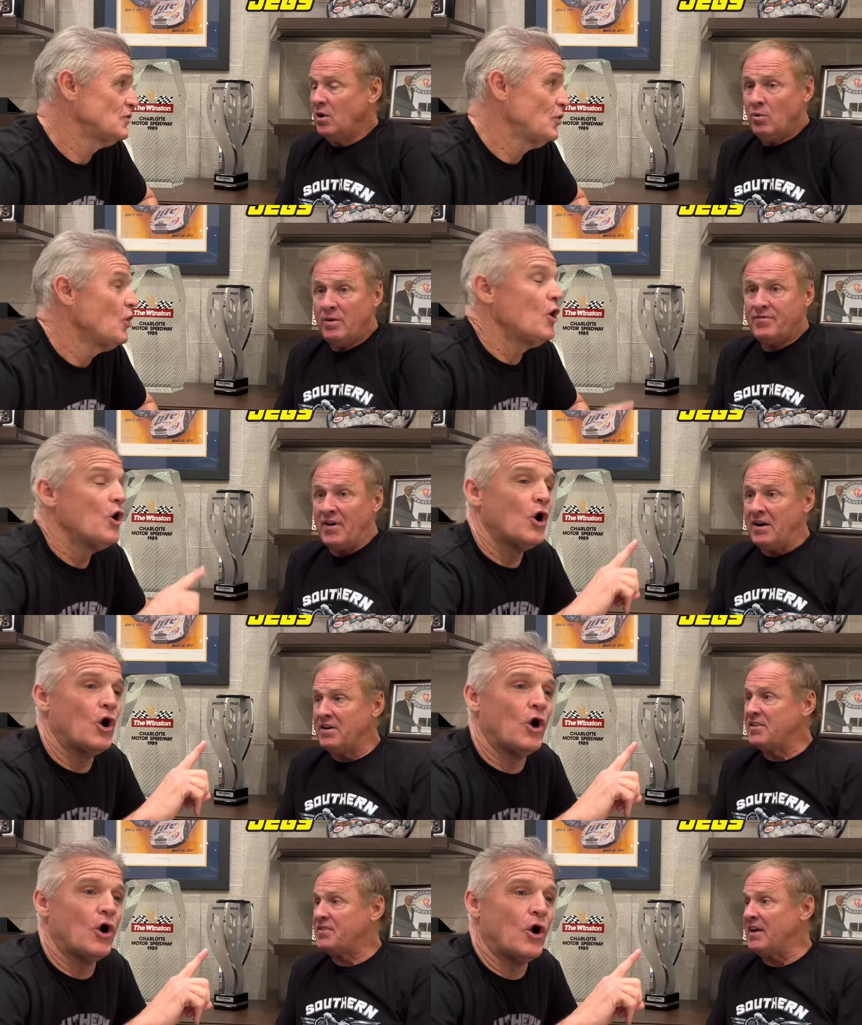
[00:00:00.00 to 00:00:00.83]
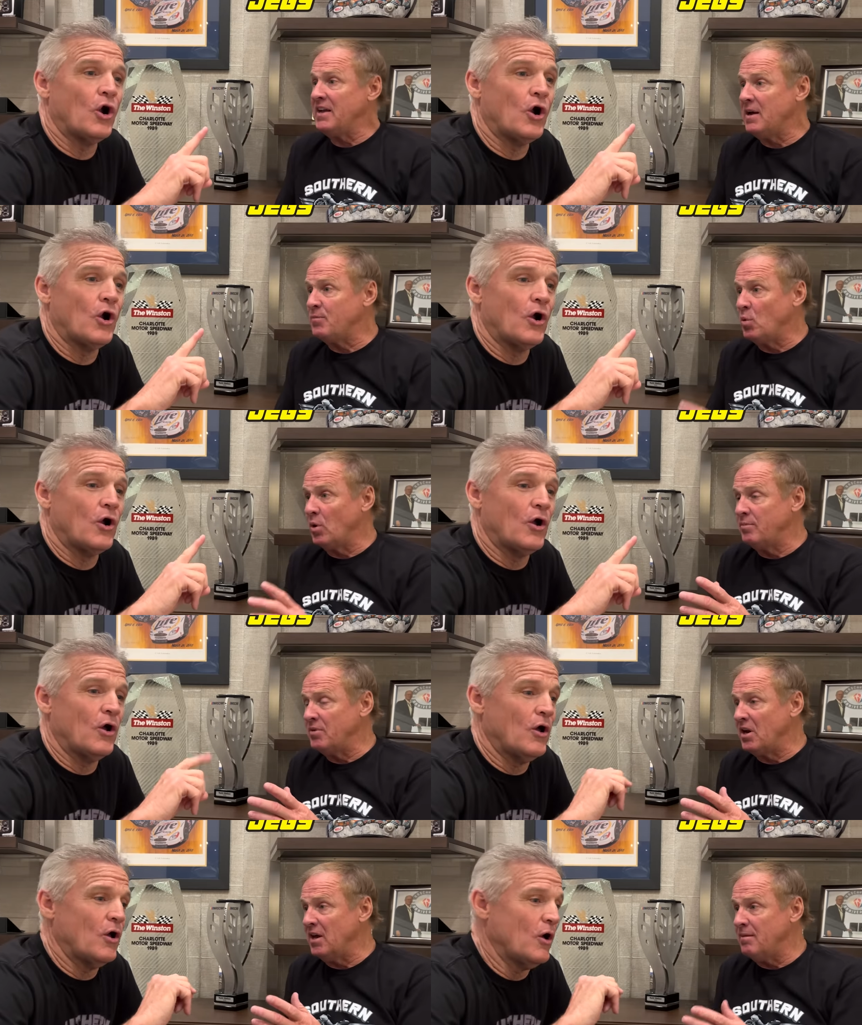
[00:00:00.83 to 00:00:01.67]
Speaker 1: We fired that thing up, warmed
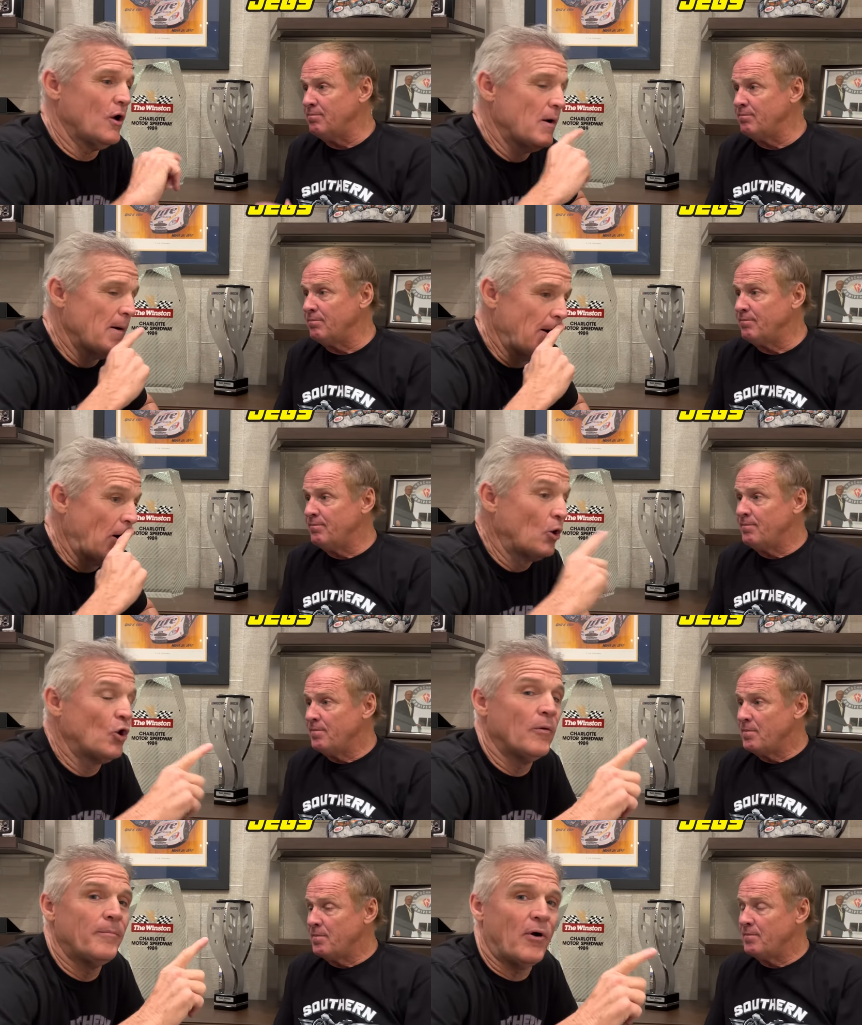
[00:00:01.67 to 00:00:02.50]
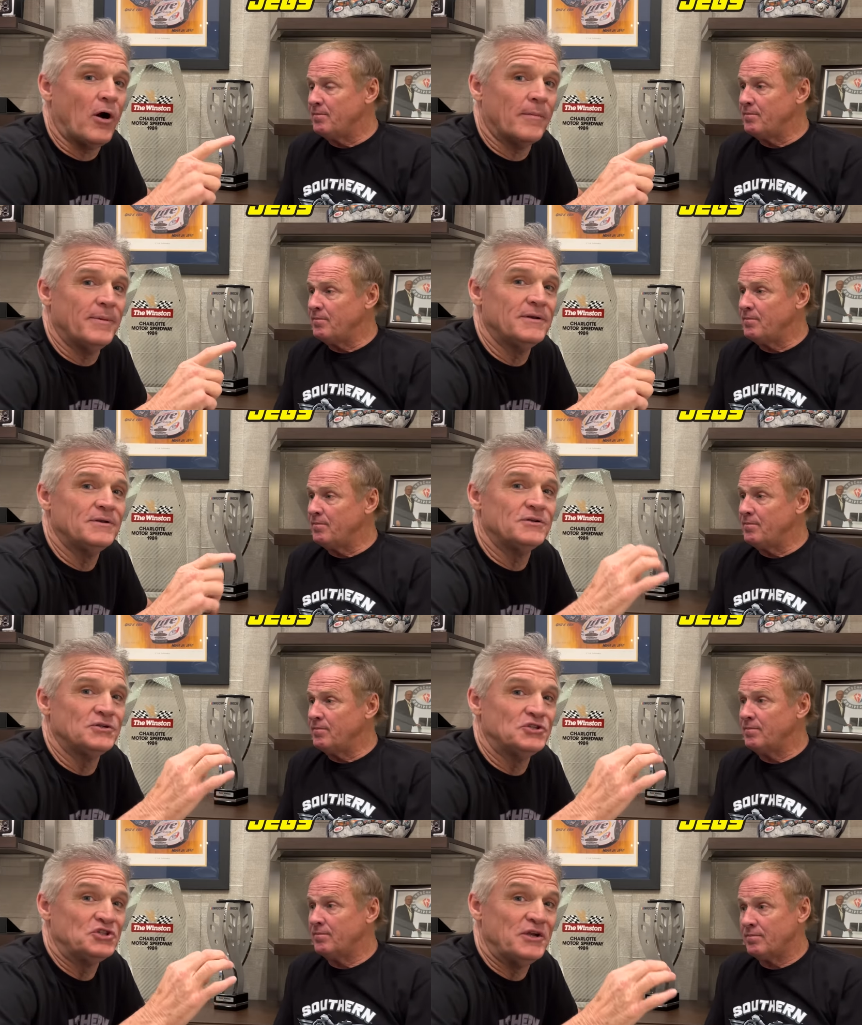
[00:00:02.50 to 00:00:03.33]
it up.
Speaker 2: Earl Barban,
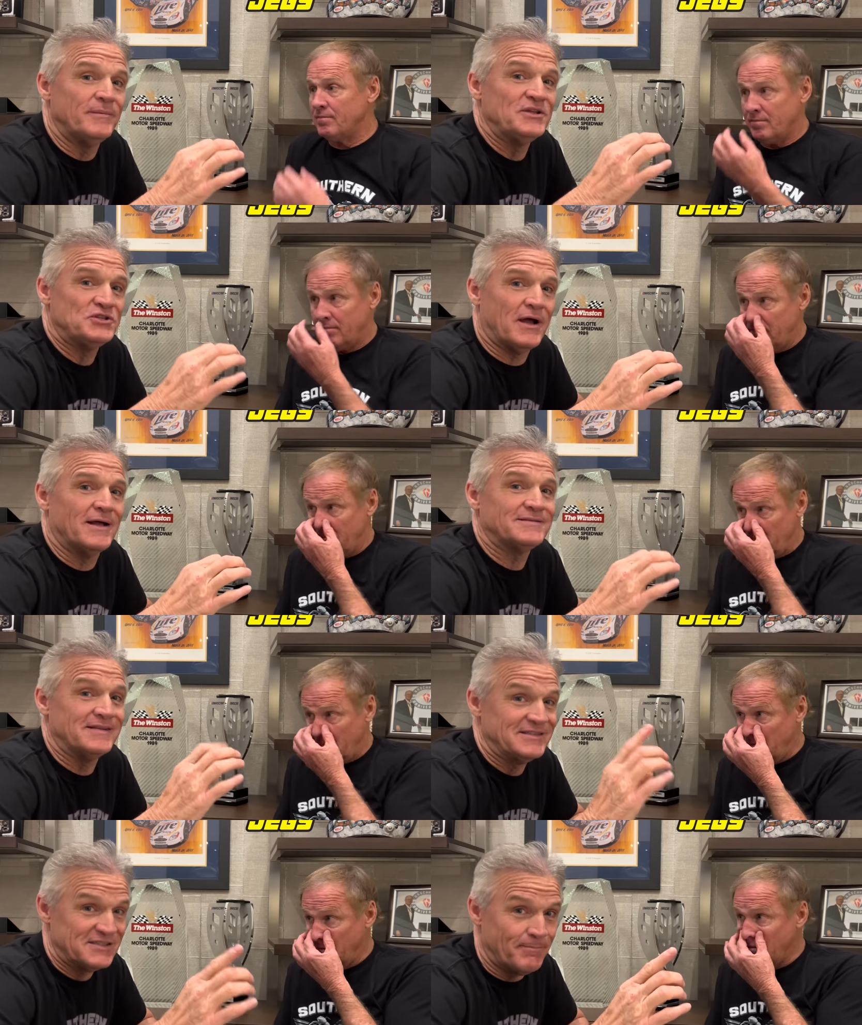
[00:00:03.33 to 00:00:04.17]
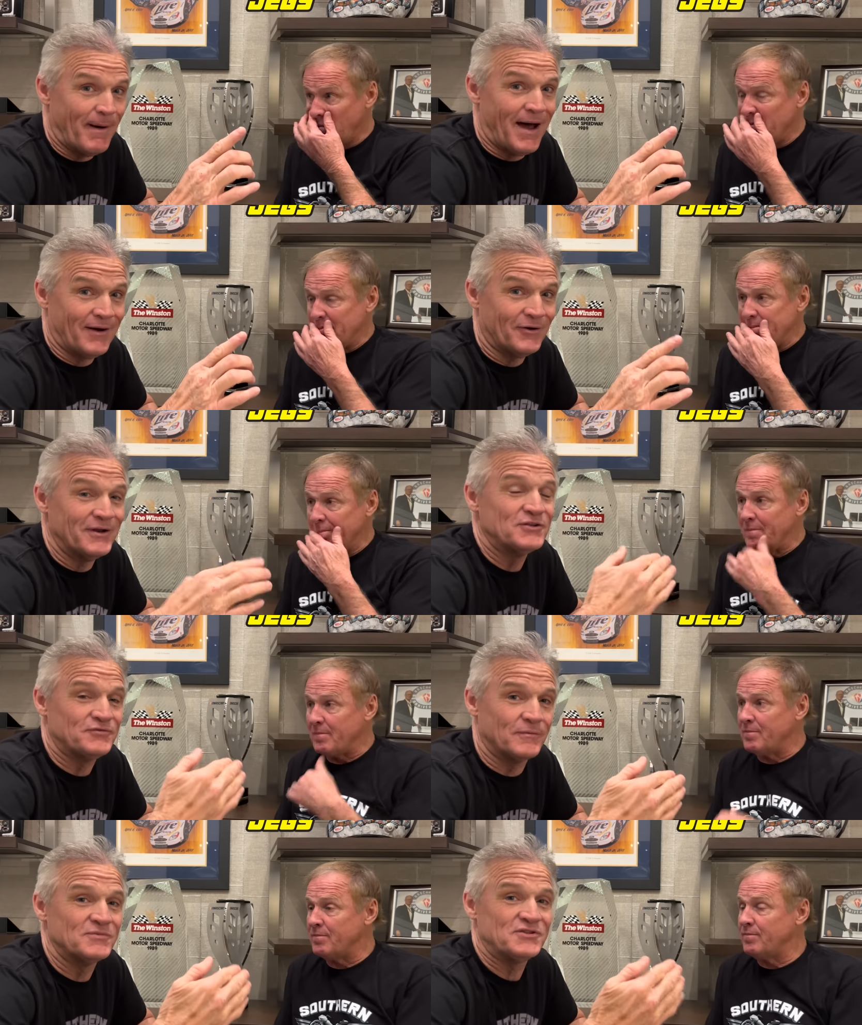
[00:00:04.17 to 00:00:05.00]
Jimmie Johnson's spotter, is
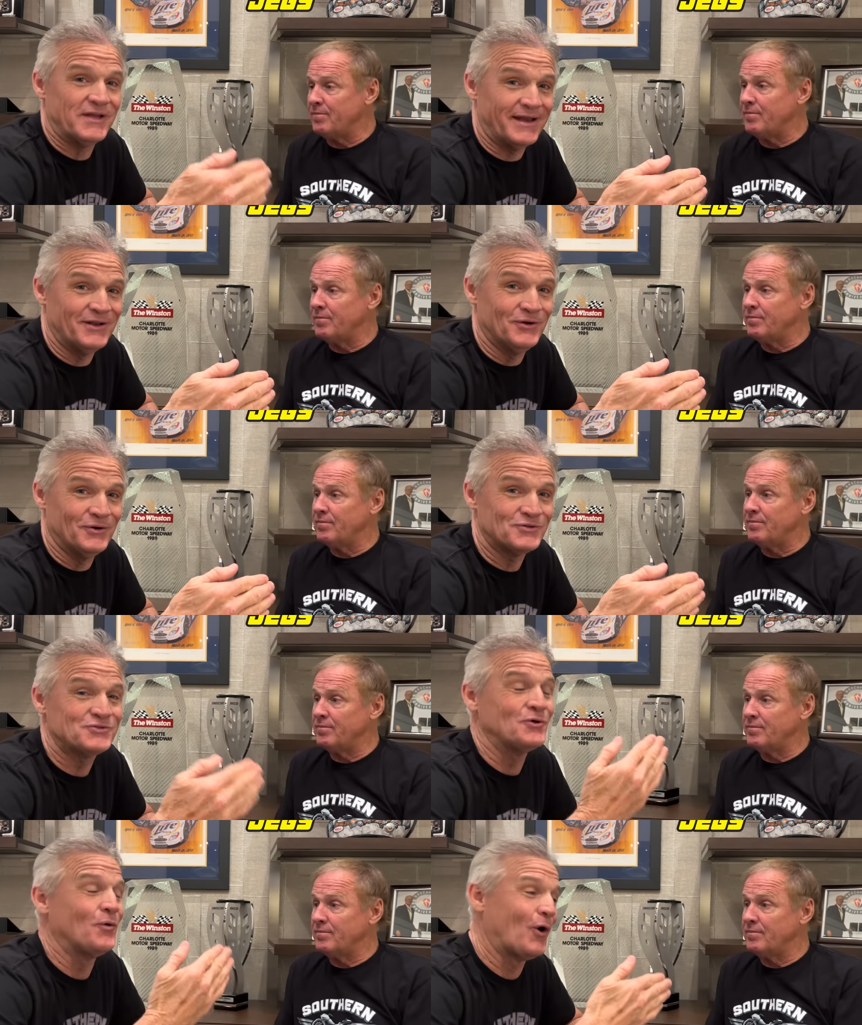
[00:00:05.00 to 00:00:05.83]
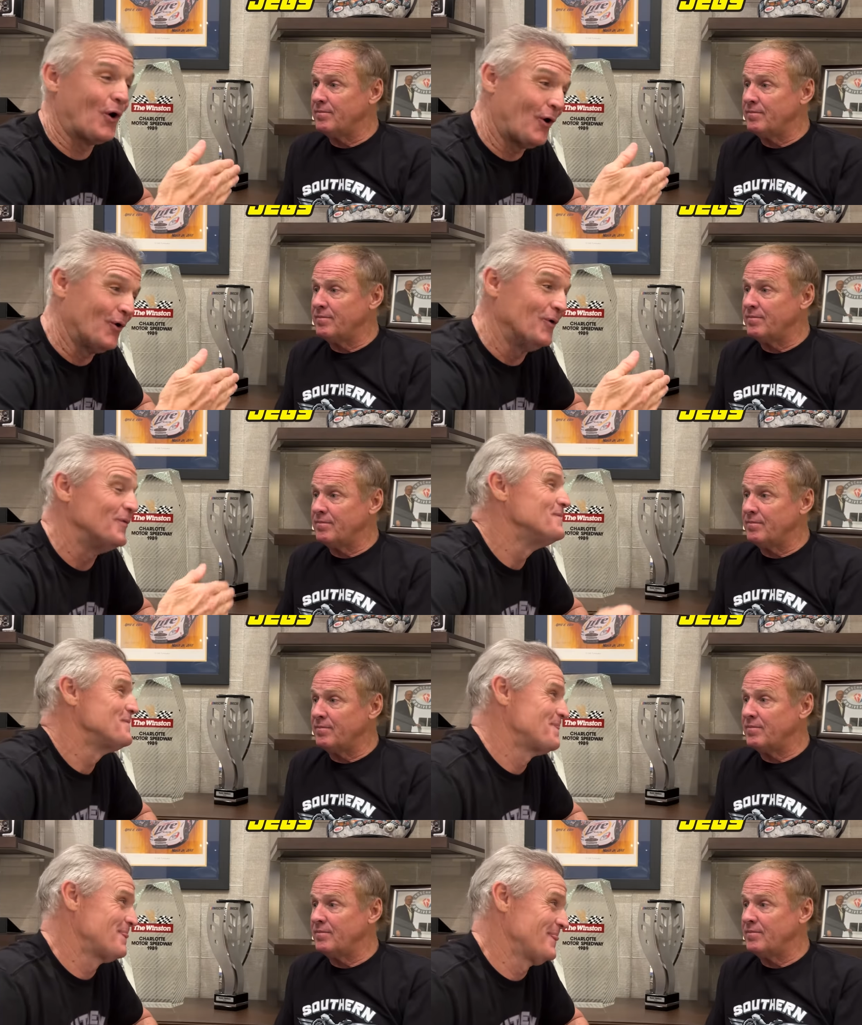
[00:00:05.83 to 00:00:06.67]
from St. Louis. So Earl.
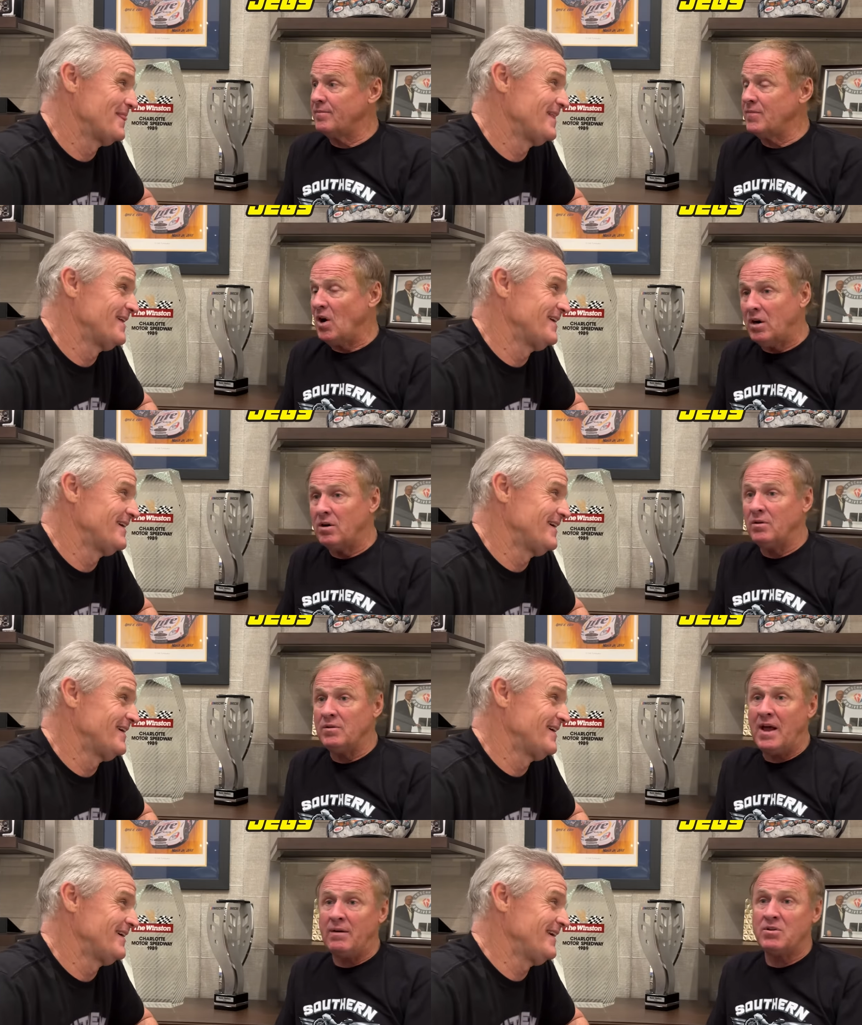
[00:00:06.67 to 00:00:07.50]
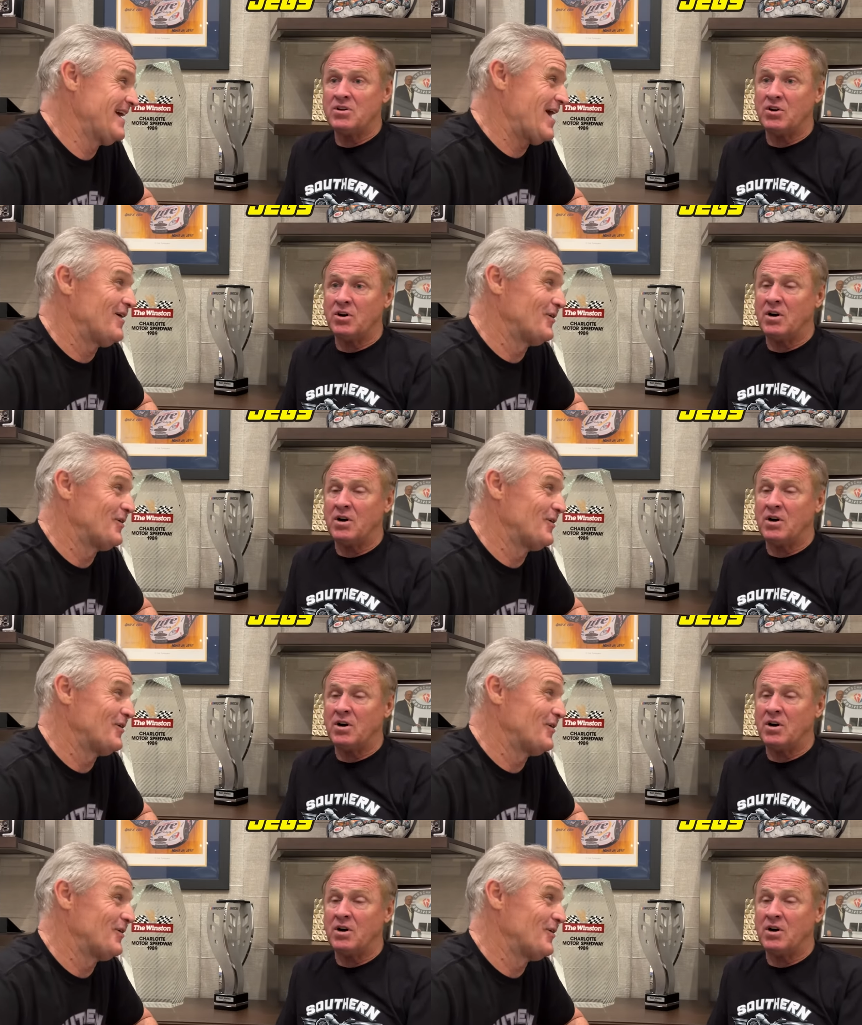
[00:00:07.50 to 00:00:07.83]
Earl, yeah. Well, yeah,